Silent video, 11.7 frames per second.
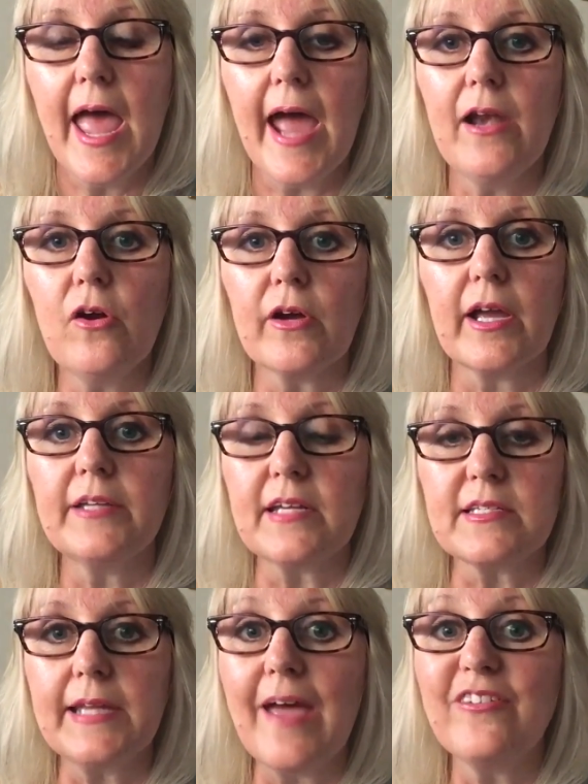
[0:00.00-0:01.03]
And look, it
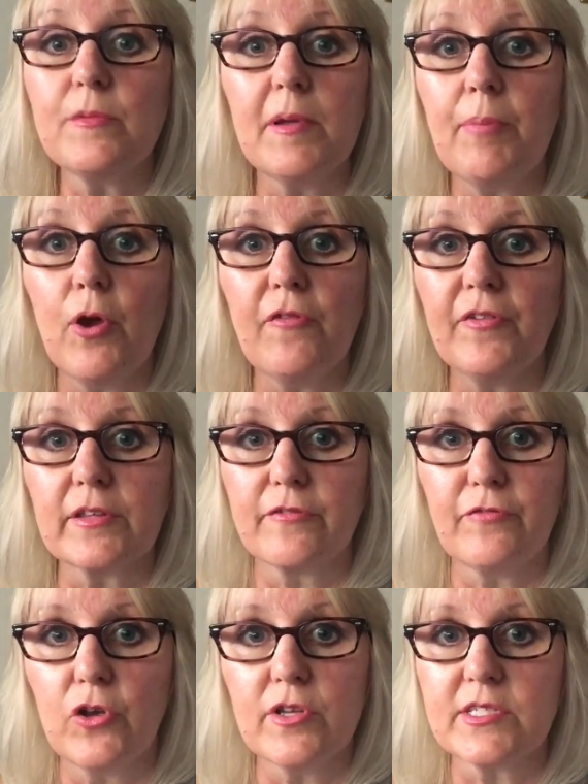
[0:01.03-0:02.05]
doesn't have to be perfect the
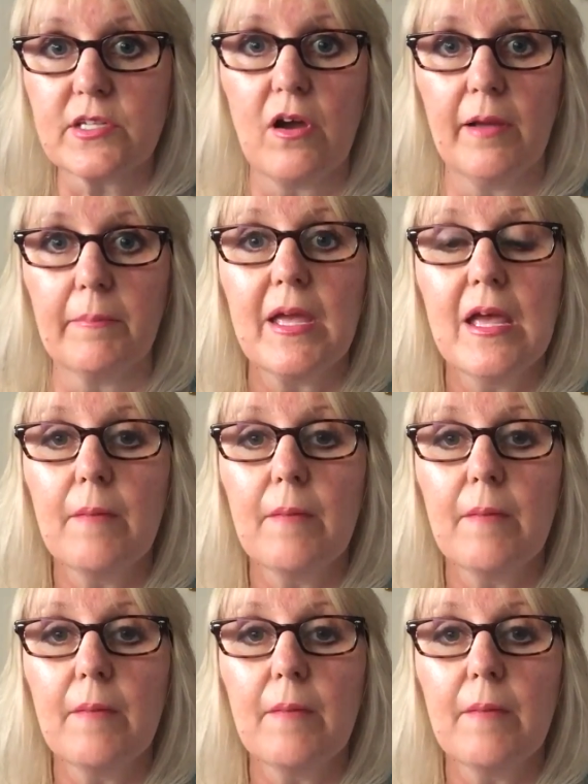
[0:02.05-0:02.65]
first time,